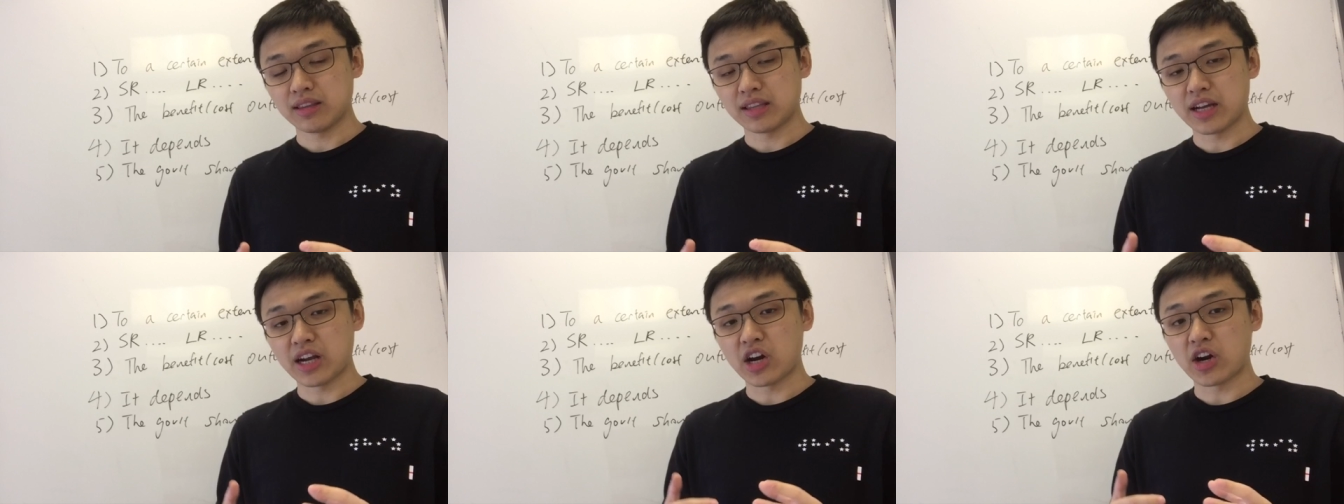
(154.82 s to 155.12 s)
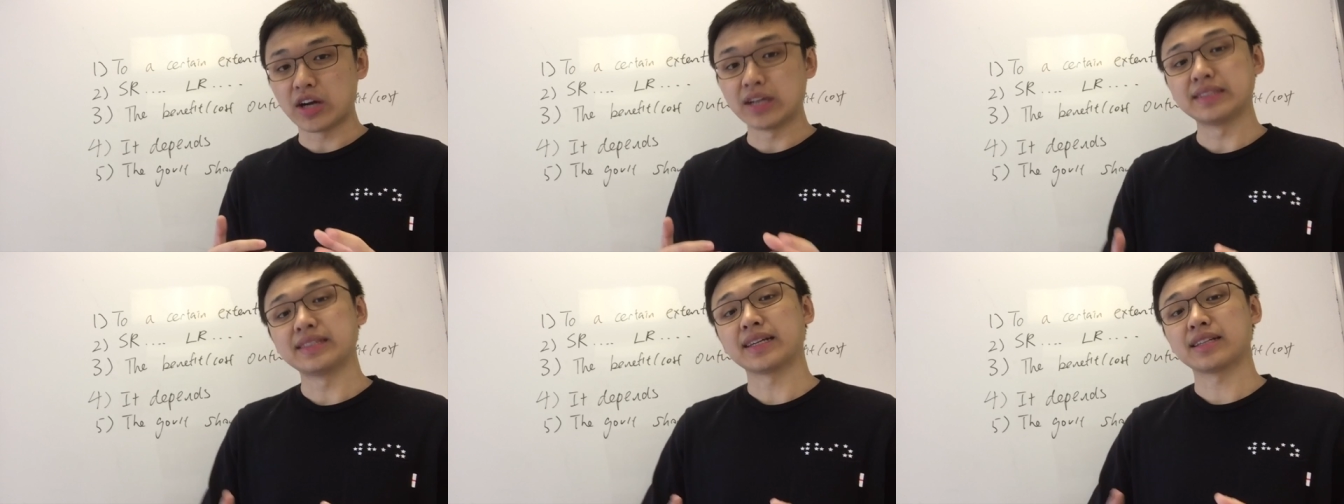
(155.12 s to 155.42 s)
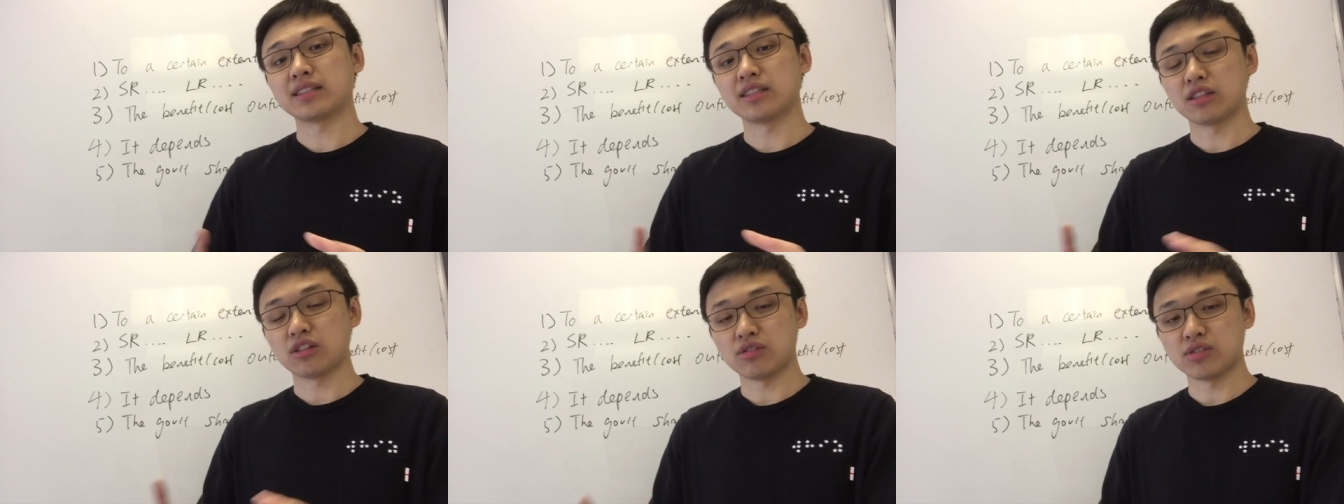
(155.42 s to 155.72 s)
they are
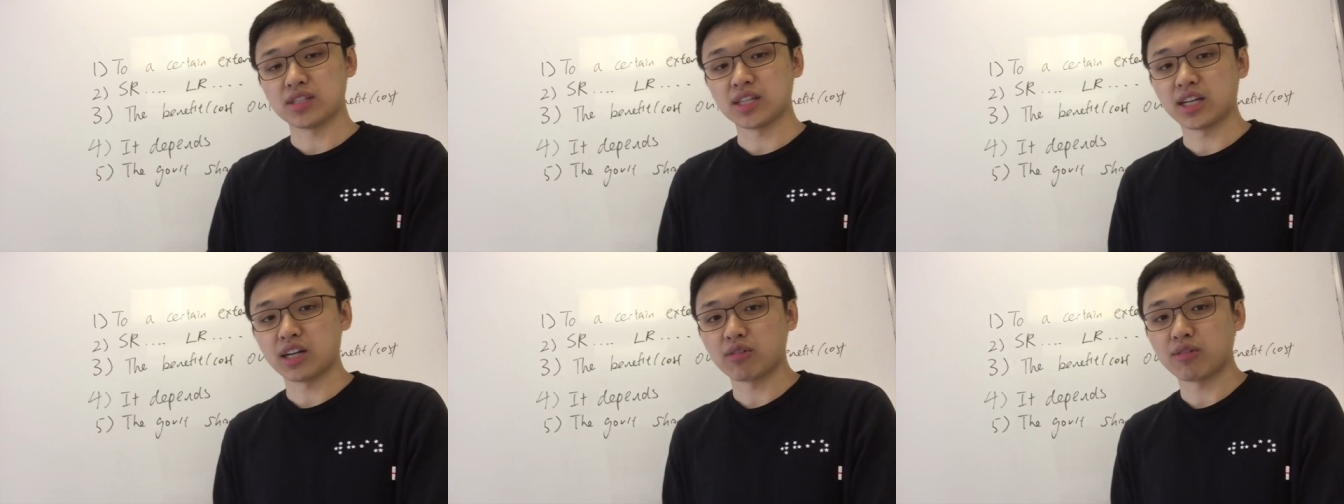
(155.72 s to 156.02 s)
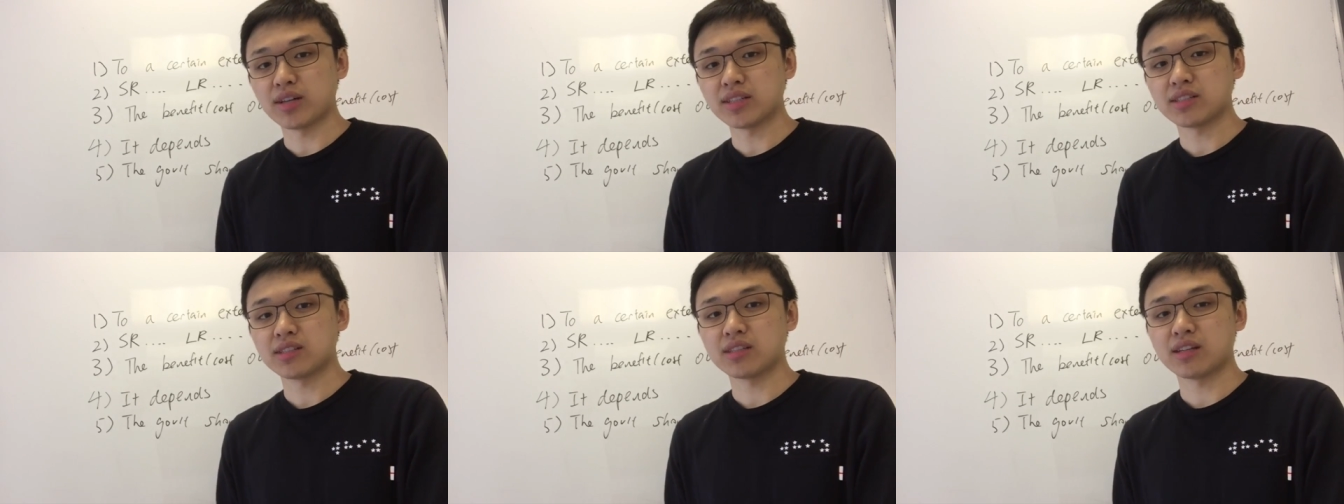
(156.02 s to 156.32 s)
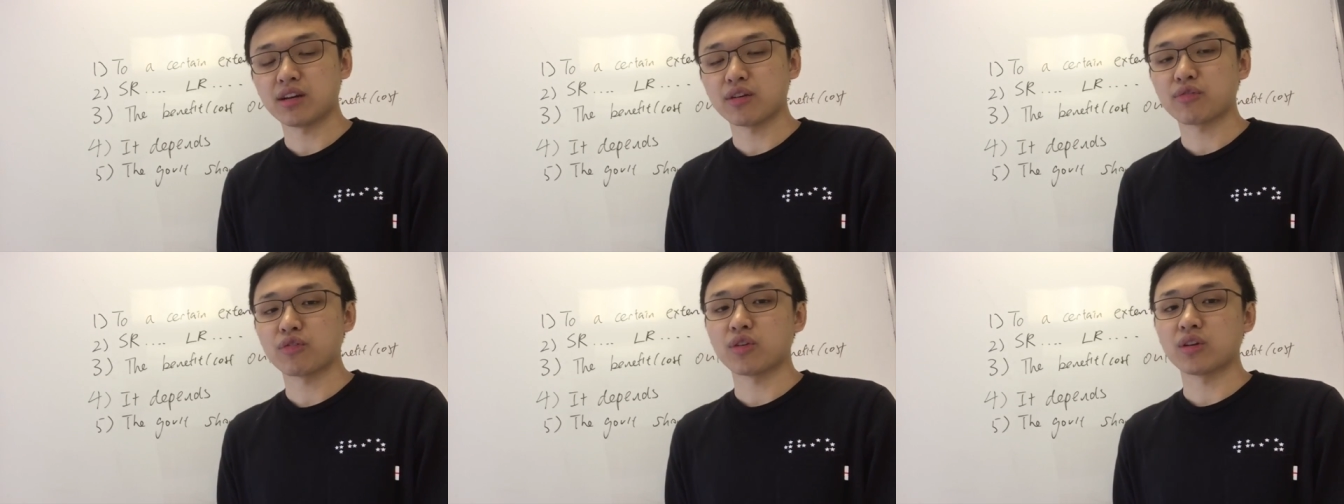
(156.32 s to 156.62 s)
addicted to cigarettes.
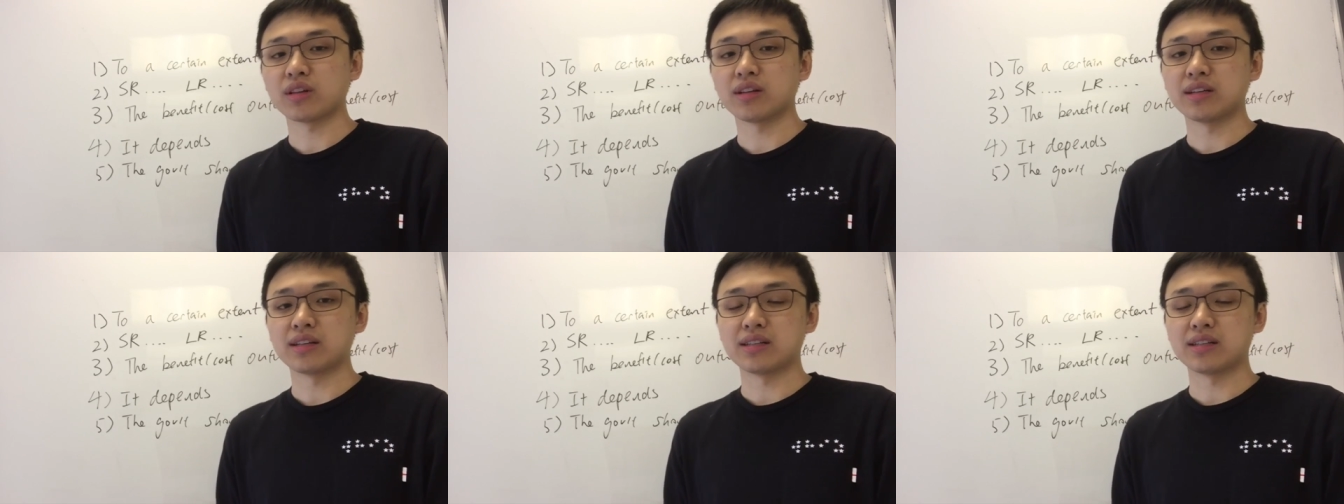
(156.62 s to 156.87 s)
Therefore,